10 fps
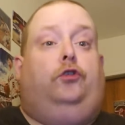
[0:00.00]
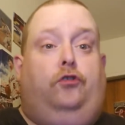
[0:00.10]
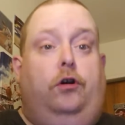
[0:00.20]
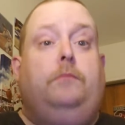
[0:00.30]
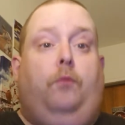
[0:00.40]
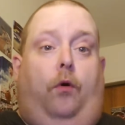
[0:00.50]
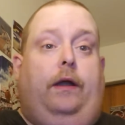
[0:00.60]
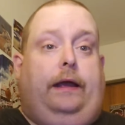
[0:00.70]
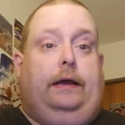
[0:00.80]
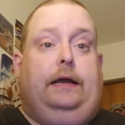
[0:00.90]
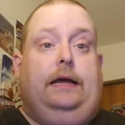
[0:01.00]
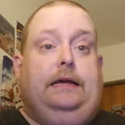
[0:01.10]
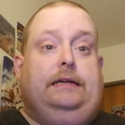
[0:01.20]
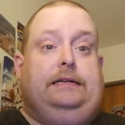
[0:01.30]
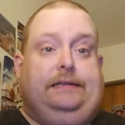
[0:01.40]
Good morning.
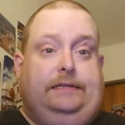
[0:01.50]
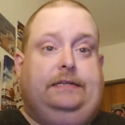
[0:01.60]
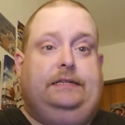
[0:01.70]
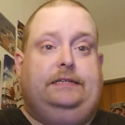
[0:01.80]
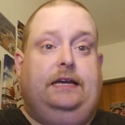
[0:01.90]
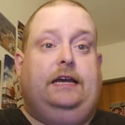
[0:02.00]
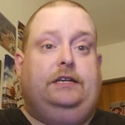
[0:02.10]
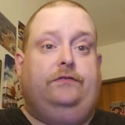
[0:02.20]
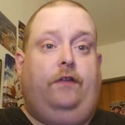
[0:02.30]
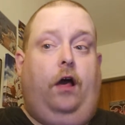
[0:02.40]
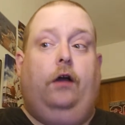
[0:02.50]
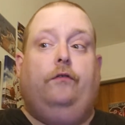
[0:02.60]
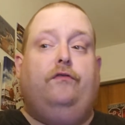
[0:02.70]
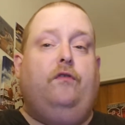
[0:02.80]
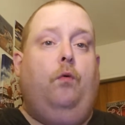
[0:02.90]
This is Tank's
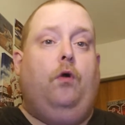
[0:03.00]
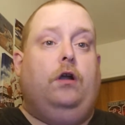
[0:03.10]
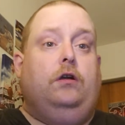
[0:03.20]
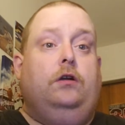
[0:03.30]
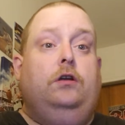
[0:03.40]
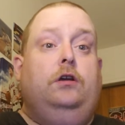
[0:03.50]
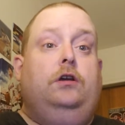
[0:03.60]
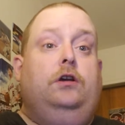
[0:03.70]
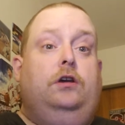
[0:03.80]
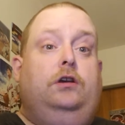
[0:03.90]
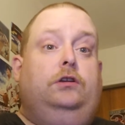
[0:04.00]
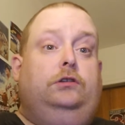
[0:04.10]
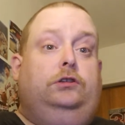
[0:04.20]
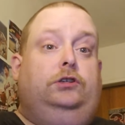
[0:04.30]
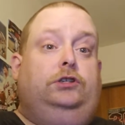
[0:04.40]
vlog for
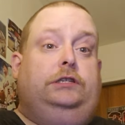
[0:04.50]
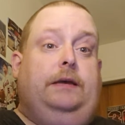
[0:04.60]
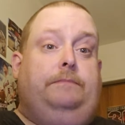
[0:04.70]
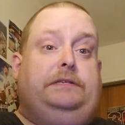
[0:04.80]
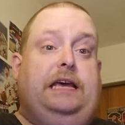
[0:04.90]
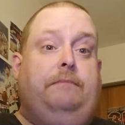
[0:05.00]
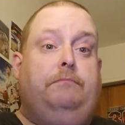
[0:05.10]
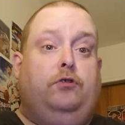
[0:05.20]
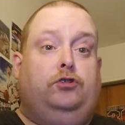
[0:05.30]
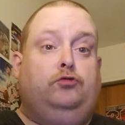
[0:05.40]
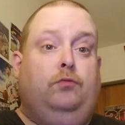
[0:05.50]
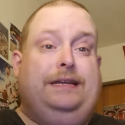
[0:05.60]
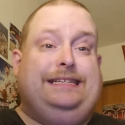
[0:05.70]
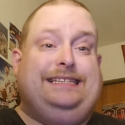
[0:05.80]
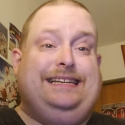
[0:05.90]
September
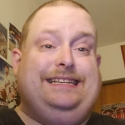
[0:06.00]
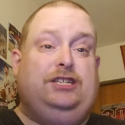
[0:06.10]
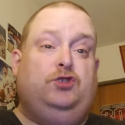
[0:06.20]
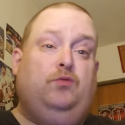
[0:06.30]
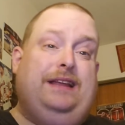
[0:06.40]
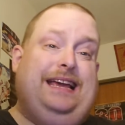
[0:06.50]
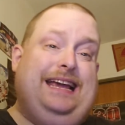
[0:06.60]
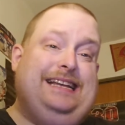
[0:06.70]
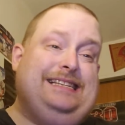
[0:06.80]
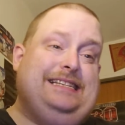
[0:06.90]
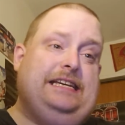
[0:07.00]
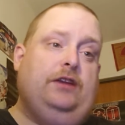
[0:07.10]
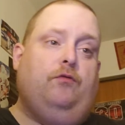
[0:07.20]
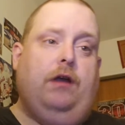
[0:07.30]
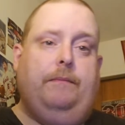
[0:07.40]
26,
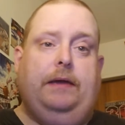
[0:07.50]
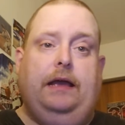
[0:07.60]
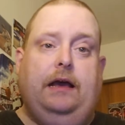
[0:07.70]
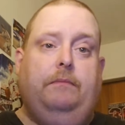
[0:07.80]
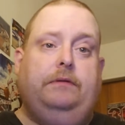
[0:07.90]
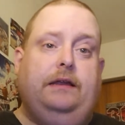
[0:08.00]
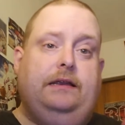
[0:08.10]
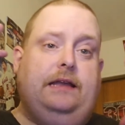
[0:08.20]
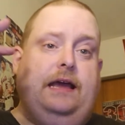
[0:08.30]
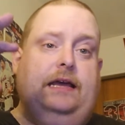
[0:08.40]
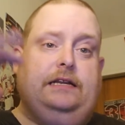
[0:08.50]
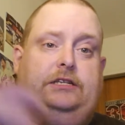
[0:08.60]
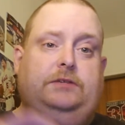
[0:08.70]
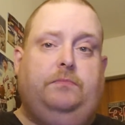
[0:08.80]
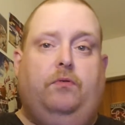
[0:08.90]
2018. Wrapping up the day in
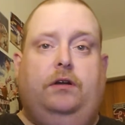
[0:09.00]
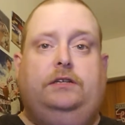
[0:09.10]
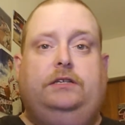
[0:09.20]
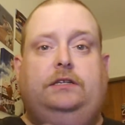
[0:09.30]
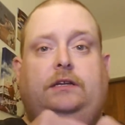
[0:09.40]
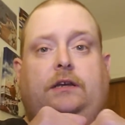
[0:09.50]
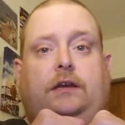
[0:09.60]
sports.